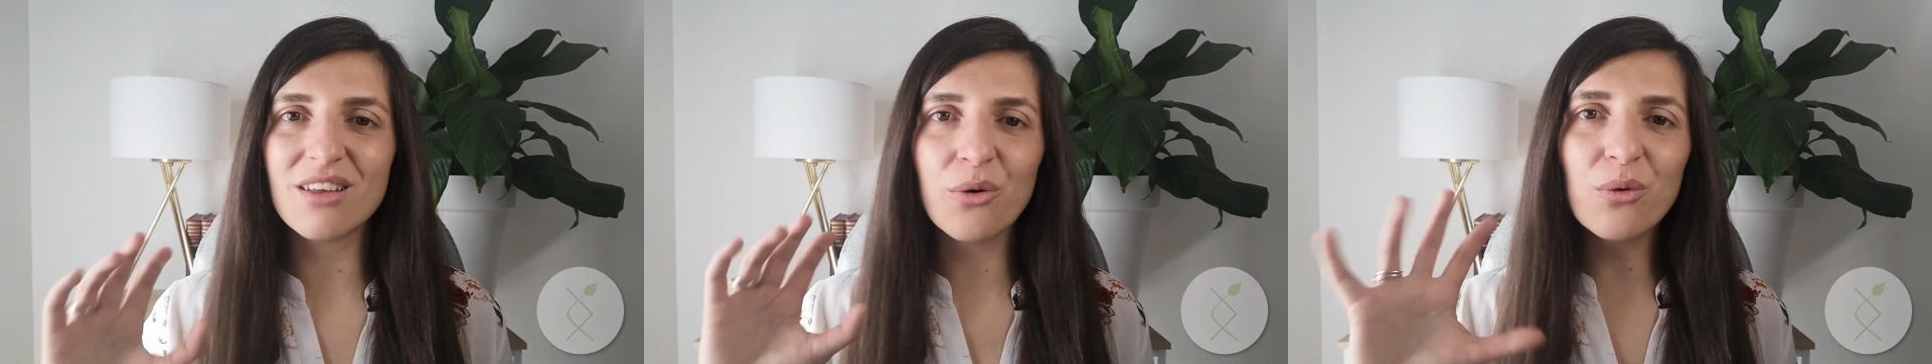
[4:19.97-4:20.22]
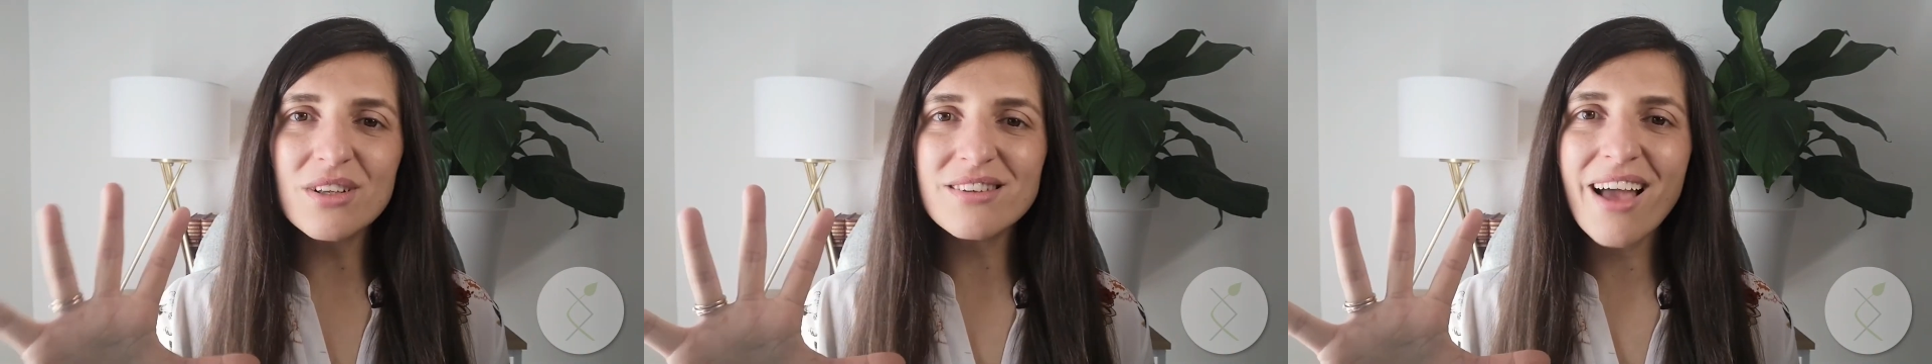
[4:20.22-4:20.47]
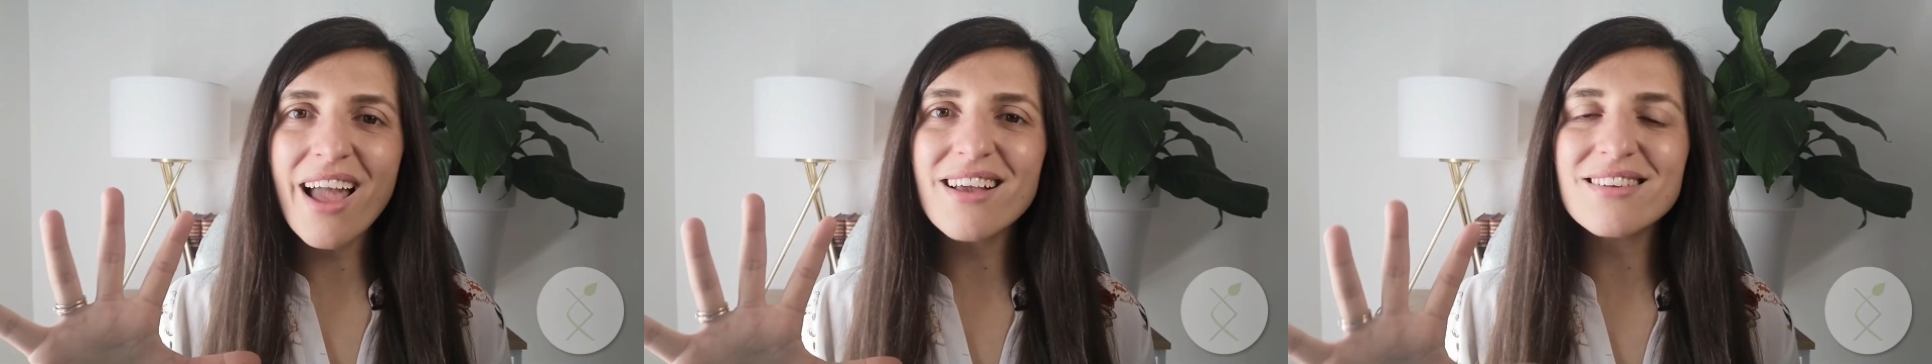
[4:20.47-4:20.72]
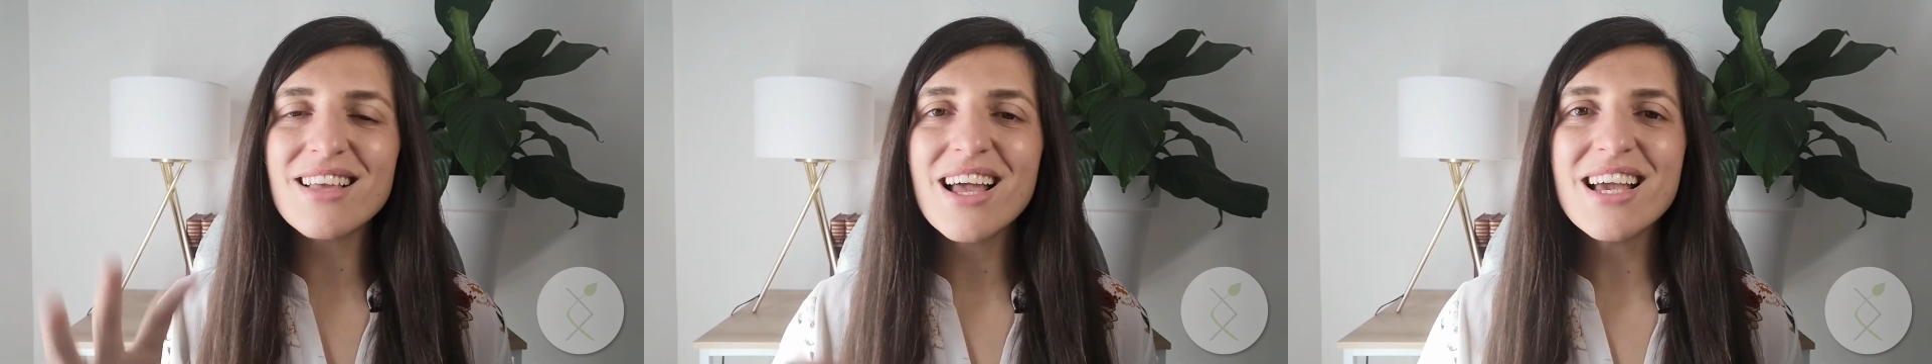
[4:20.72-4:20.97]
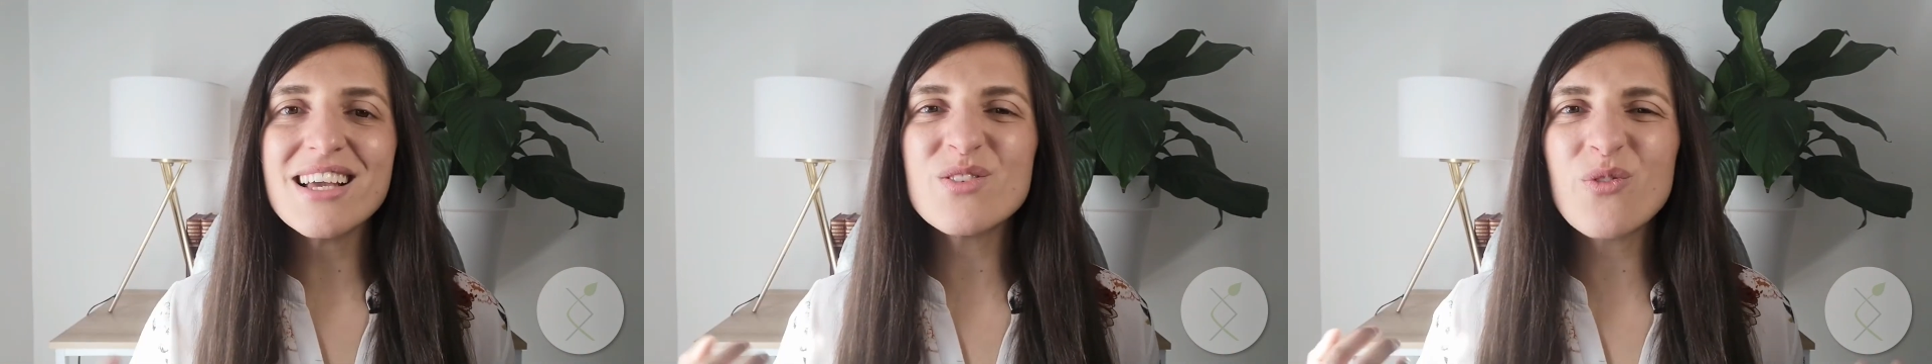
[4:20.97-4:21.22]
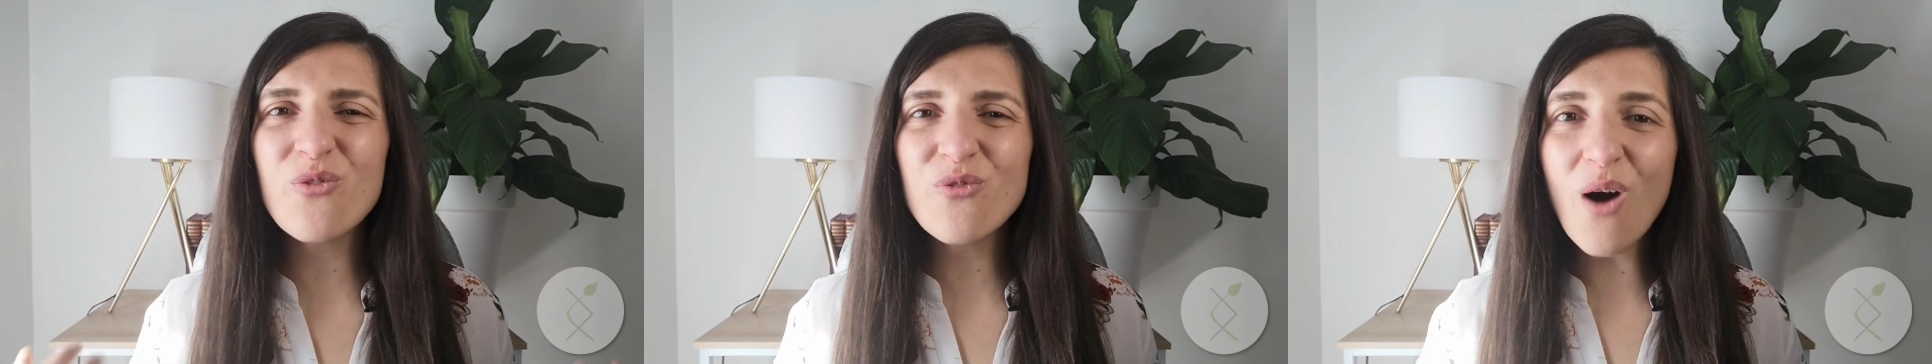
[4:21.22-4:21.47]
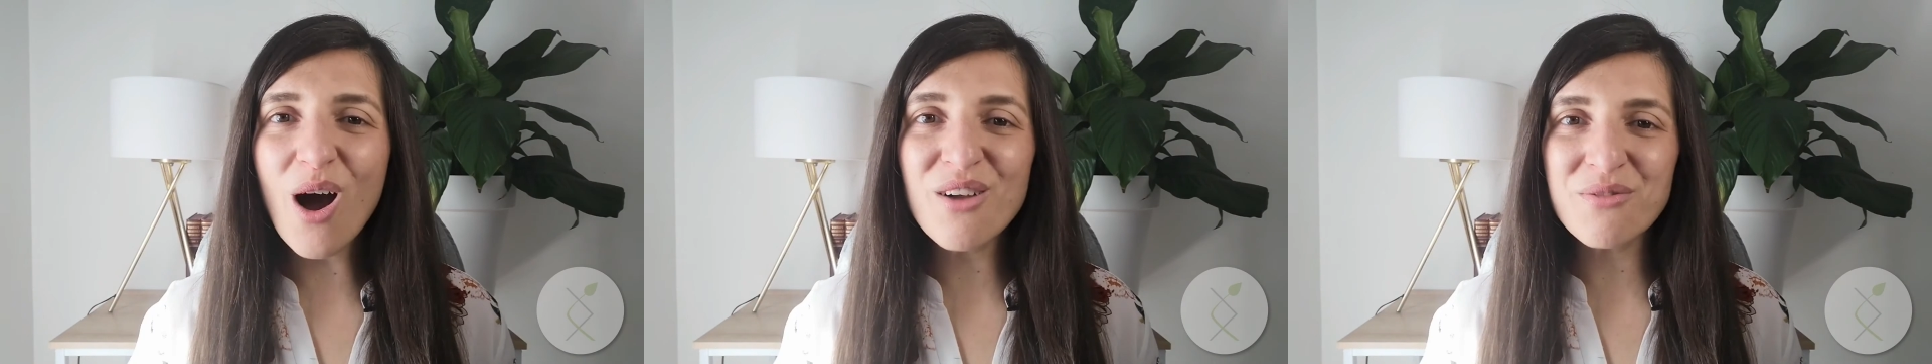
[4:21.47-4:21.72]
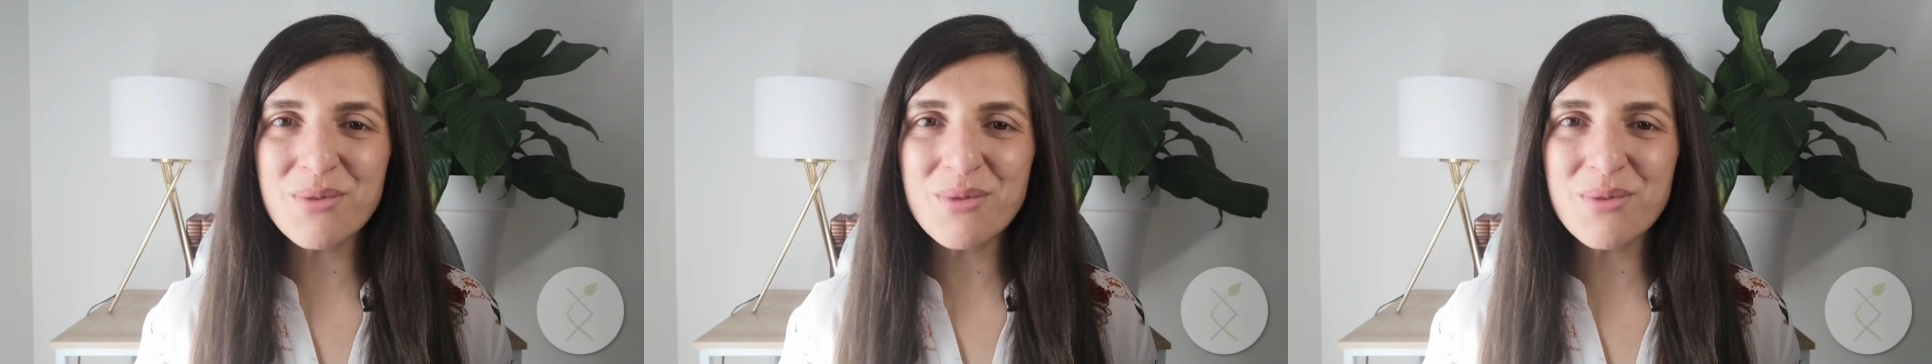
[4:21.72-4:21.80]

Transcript: And all it takes is five